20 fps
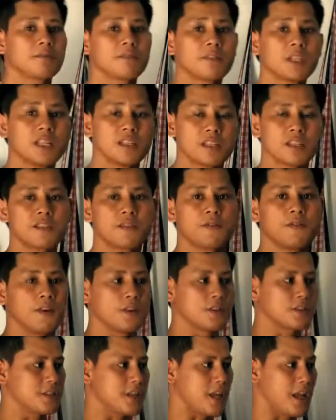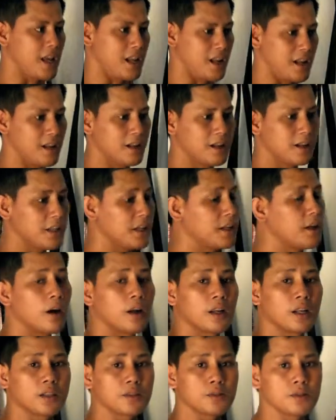This is for sale in
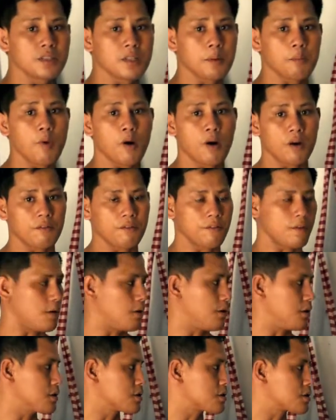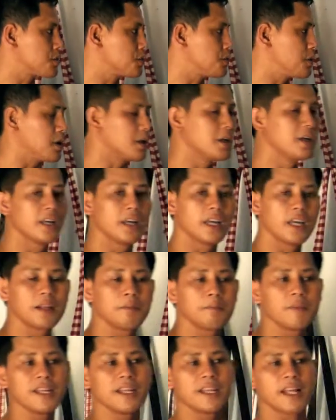order to support for the school.
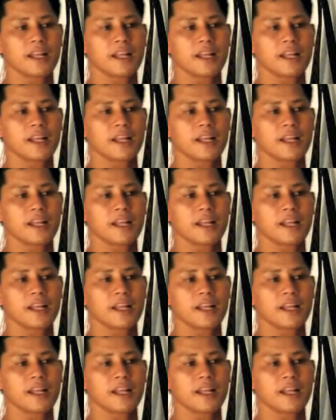It means